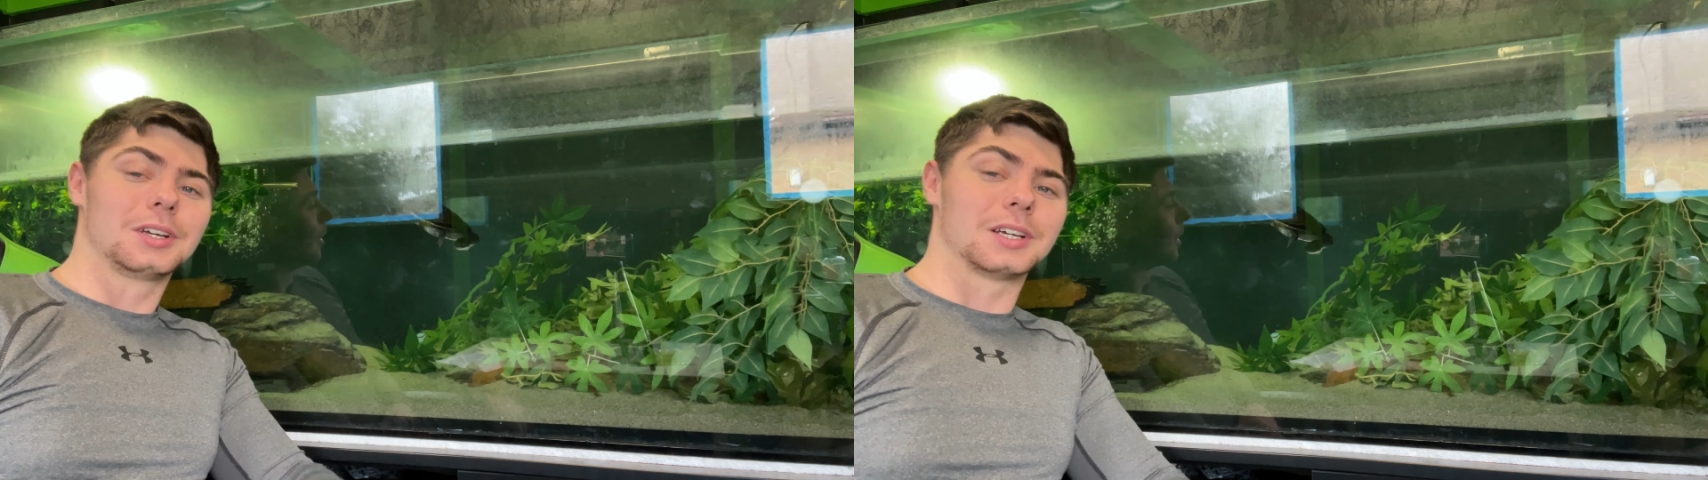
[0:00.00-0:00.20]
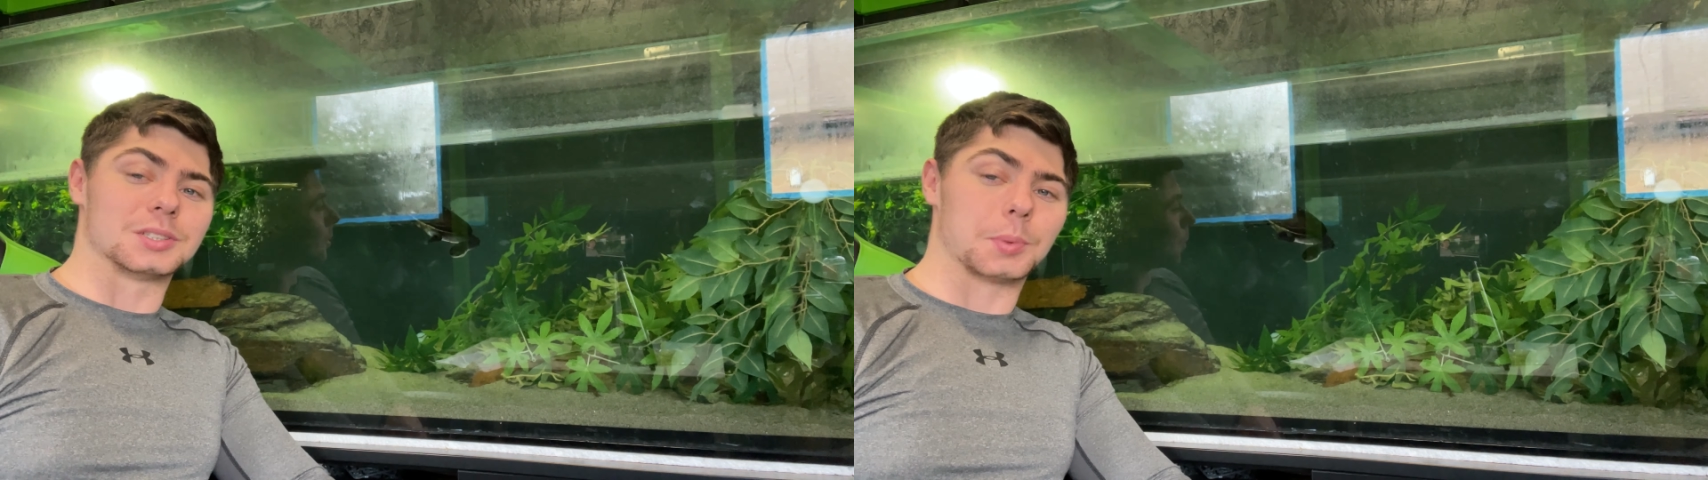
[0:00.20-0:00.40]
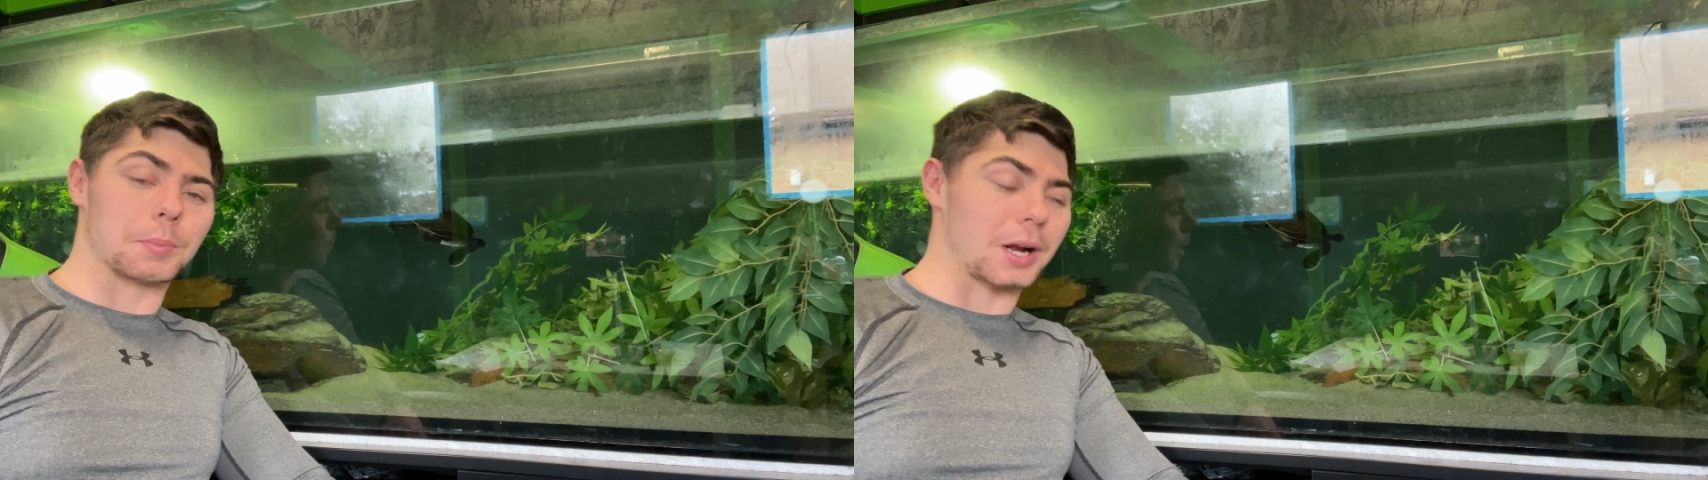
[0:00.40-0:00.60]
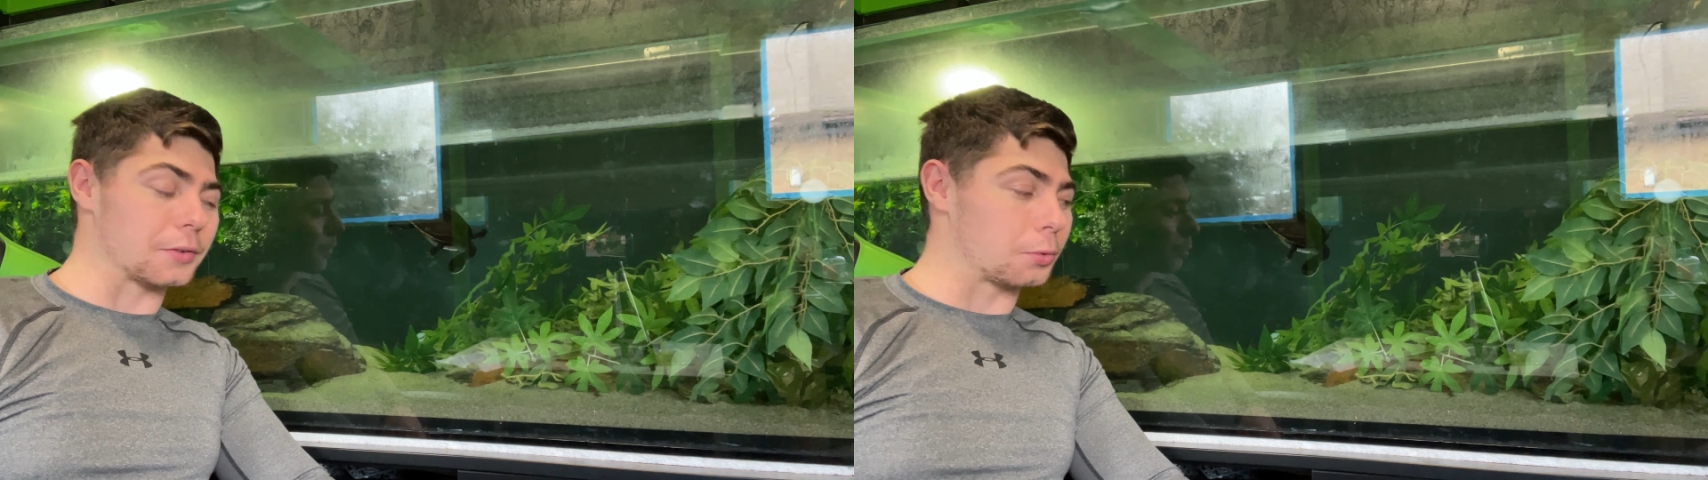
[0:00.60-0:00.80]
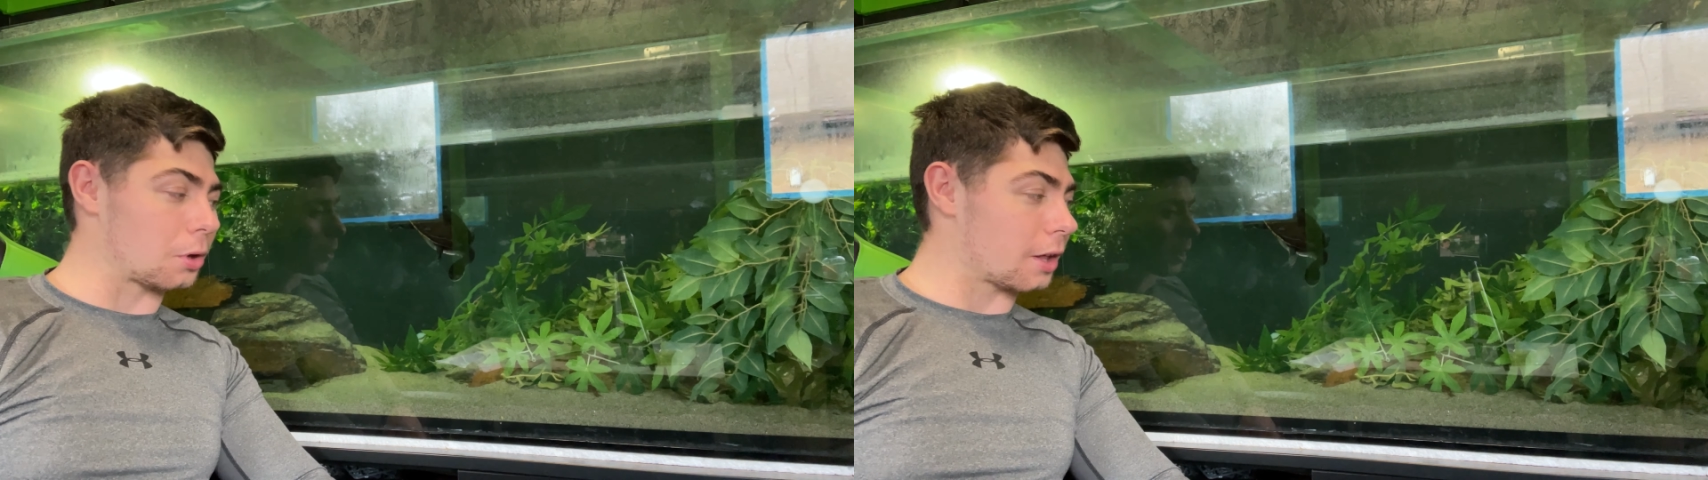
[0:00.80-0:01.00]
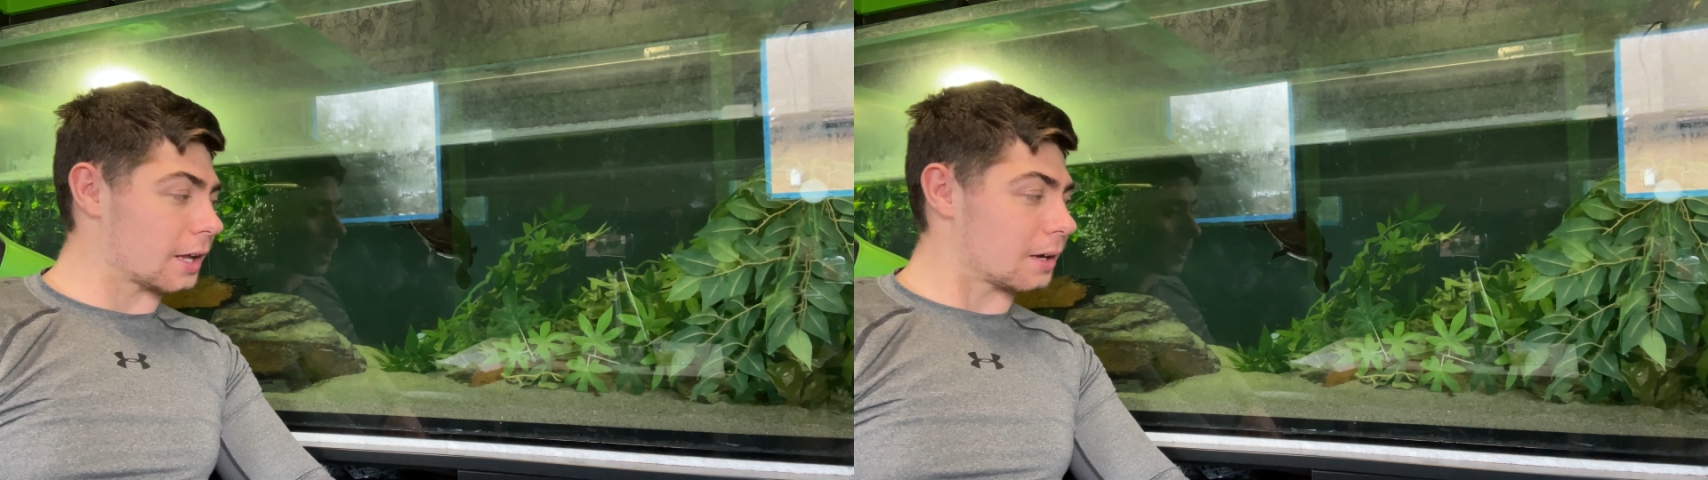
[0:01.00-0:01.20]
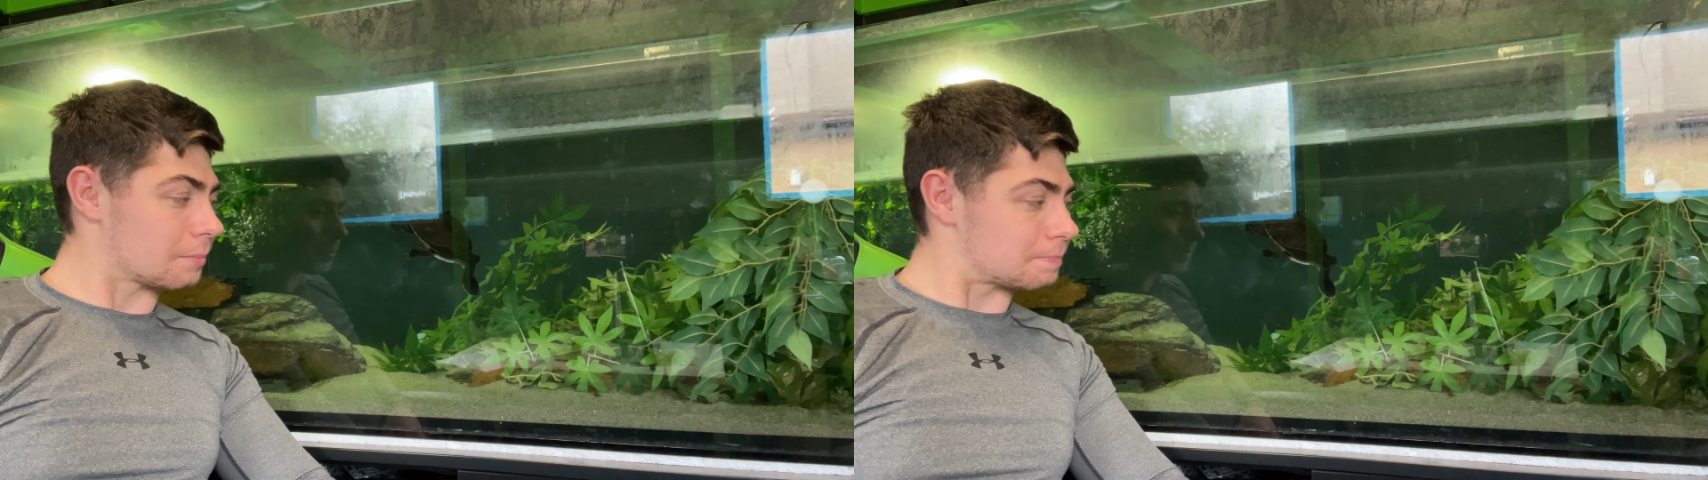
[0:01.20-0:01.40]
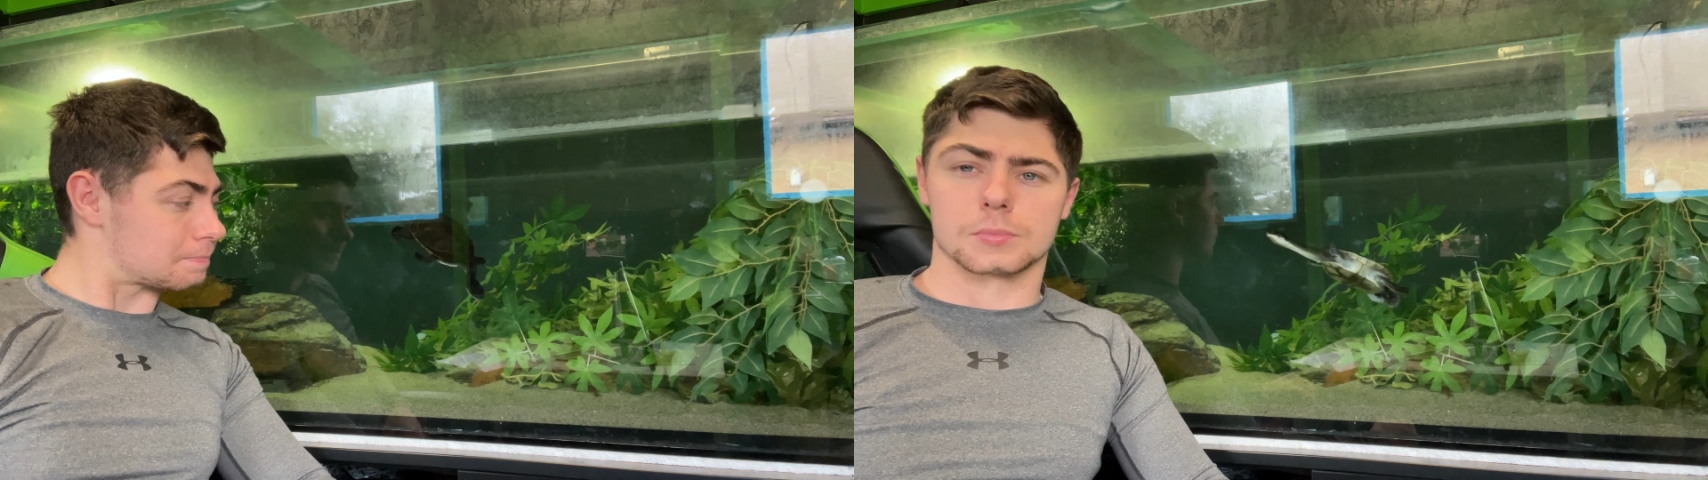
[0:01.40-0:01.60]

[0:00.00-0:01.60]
It's a bit playful like that.